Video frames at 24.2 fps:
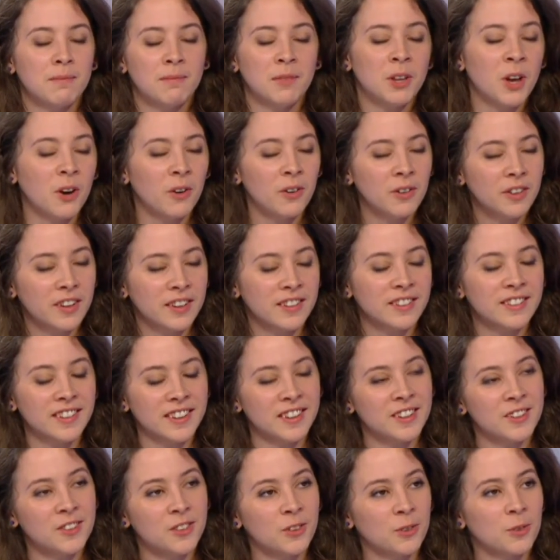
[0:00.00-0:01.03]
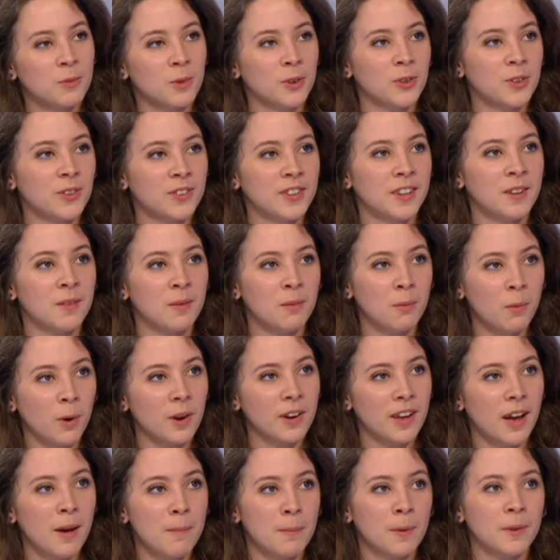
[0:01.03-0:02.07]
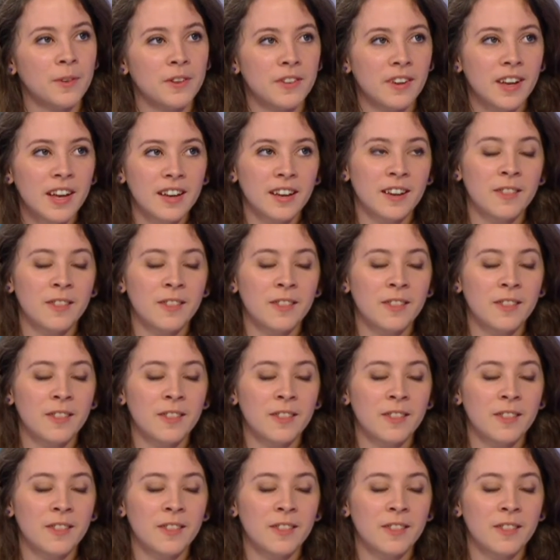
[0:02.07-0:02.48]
young, and I don't want to see what happened